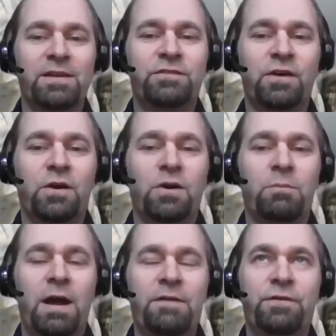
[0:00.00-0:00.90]
So
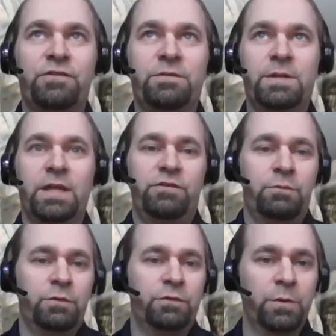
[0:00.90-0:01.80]
my first
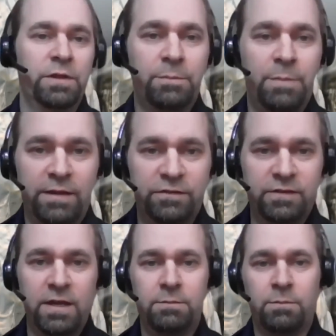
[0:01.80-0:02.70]
simulation was with the Penn
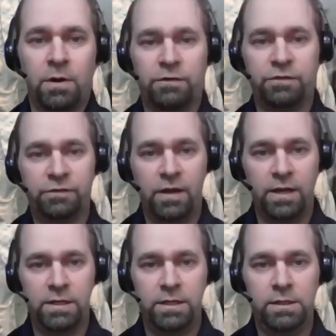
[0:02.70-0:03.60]
State Mars
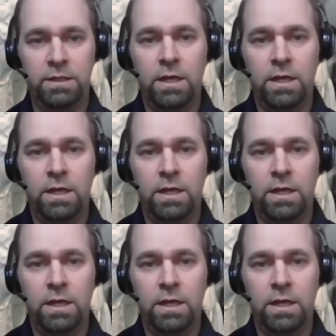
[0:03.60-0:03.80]
Society,